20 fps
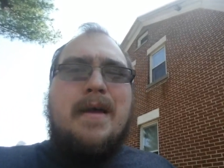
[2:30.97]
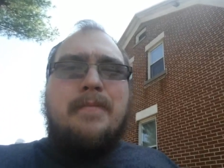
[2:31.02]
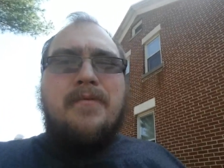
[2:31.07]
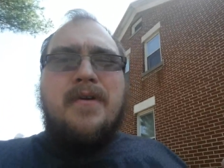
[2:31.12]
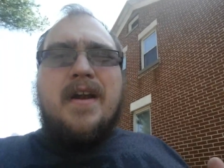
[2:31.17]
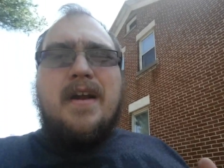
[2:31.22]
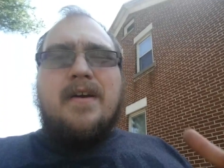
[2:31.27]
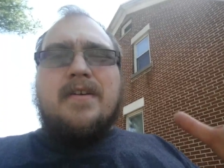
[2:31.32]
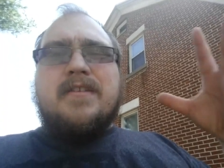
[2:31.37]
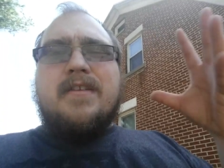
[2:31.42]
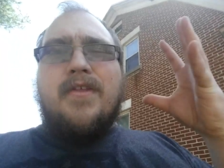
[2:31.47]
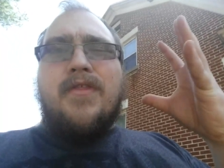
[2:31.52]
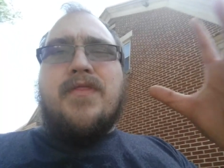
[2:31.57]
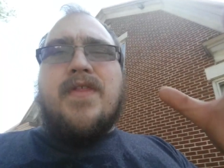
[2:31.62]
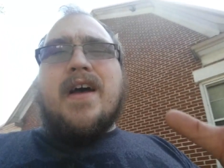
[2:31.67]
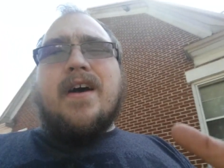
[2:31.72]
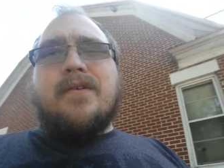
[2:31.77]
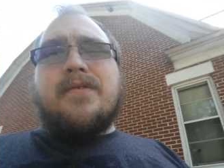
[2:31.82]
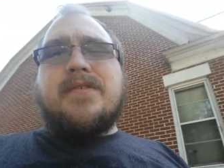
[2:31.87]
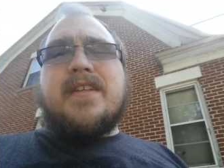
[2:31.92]
step right now, is
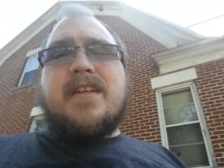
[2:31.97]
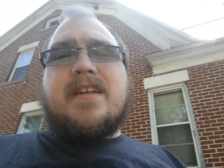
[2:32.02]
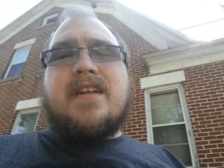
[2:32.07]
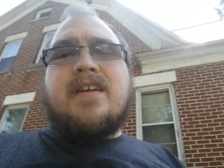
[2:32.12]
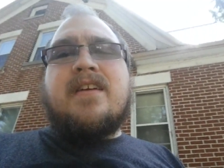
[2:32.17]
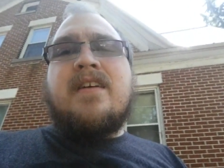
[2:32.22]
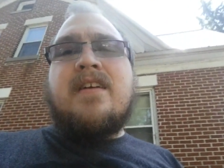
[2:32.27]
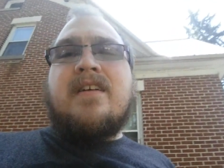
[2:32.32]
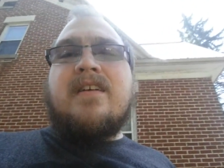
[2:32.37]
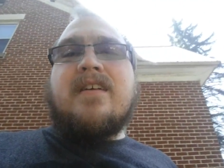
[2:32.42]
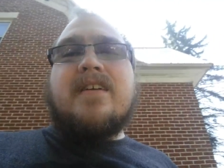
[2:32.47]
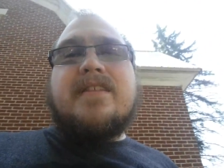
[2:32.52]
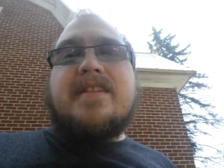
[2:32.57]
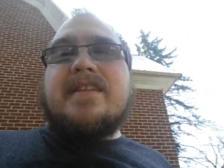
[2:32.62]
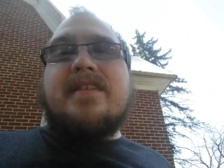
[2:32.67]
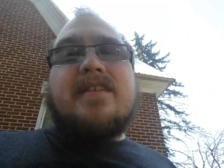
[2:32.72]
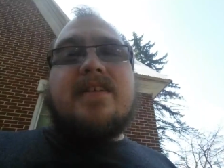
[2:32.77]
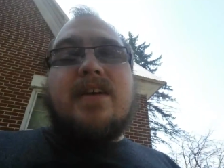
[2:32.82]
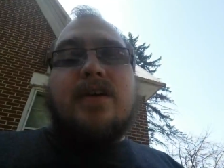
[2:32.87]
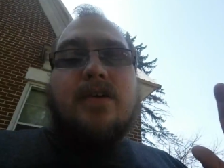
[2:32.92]
1,000. Let's
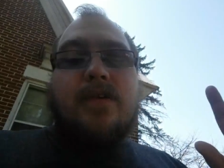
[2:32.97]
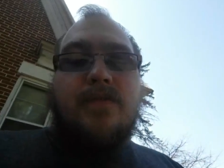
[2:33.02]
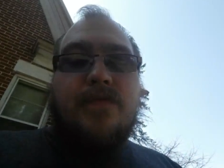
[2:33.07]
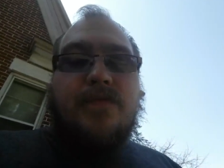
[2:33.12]
just go